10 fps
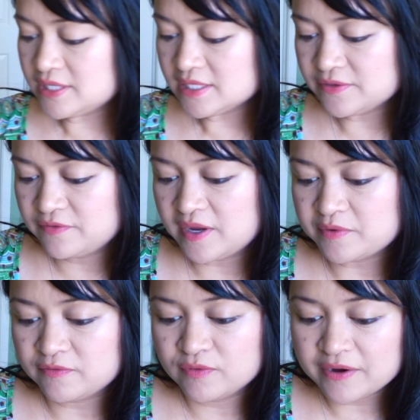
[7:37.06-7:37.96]
as a frame
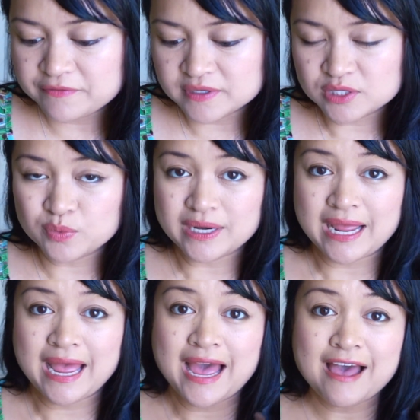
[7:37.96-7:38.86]
of reference, what I
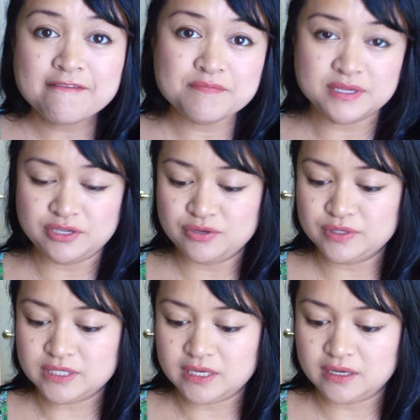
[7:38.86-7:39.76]
have been
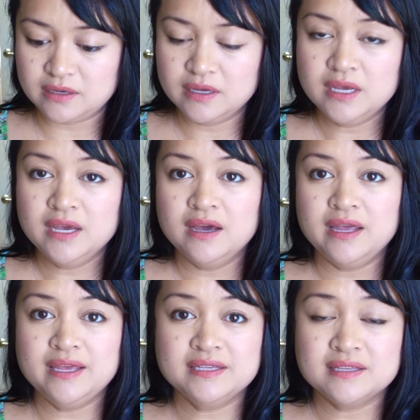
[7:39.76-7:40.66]
using
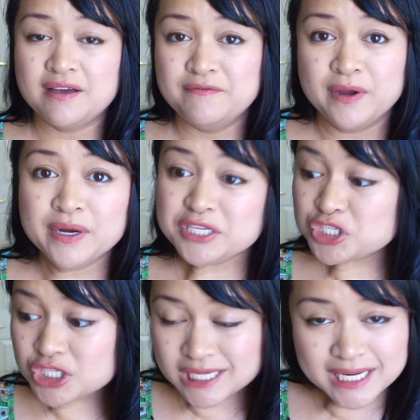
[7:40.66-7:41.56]
is a very
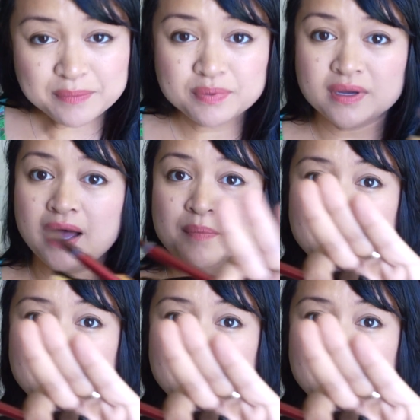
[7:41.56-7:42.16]
cheap up